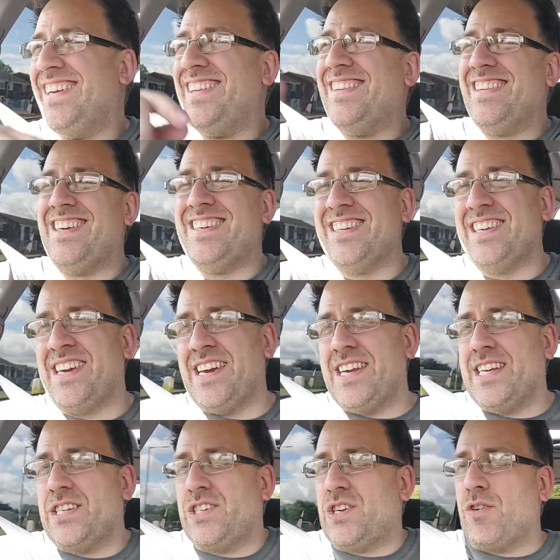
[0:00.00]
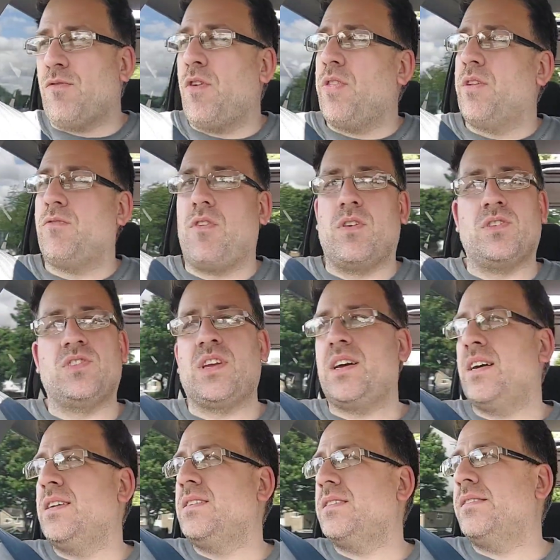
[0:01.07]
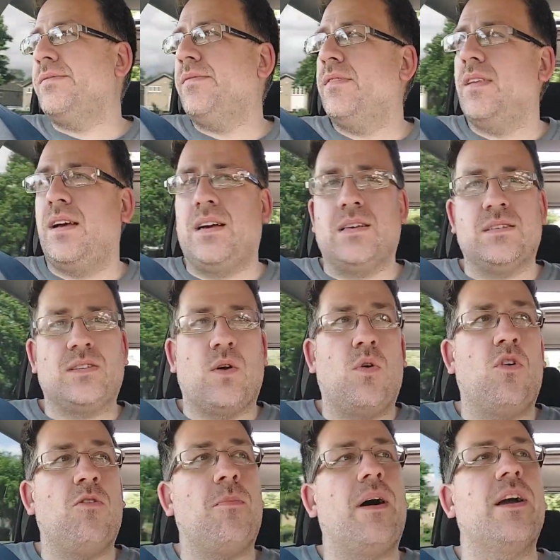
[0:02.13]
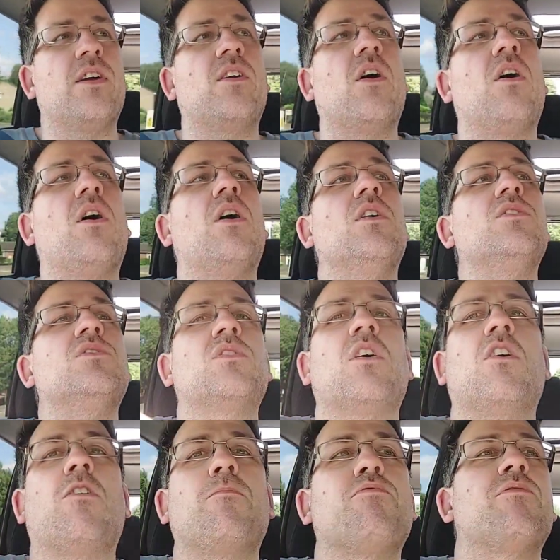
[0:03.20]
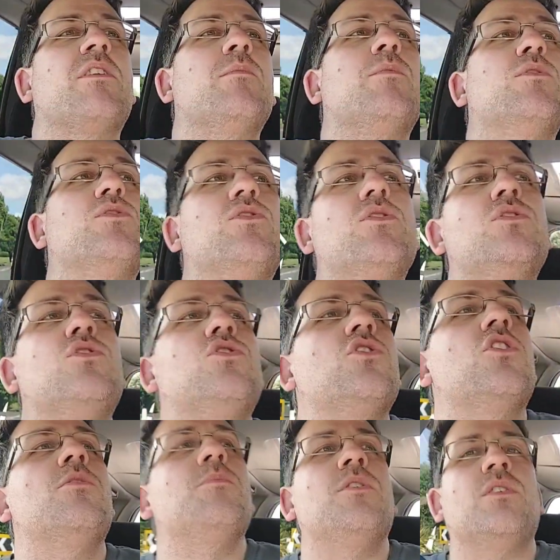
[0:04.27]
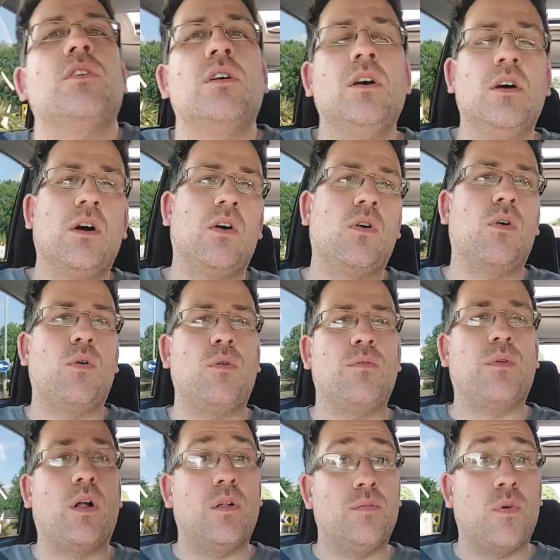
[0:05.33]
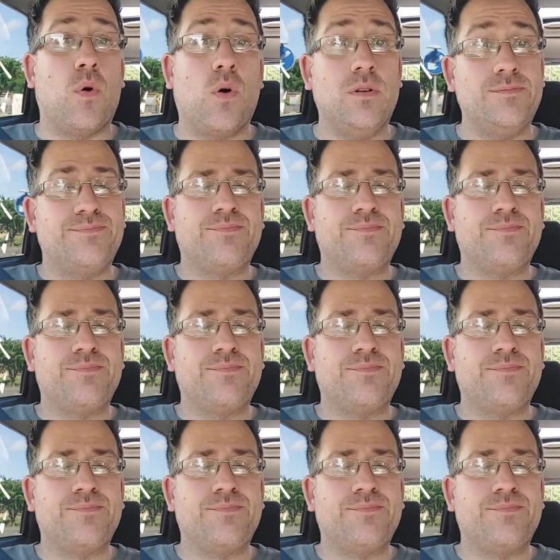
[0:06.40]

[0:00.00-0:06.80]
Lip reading: The indicators are on the wrong side, as all my cars are pretty much German or Volvo.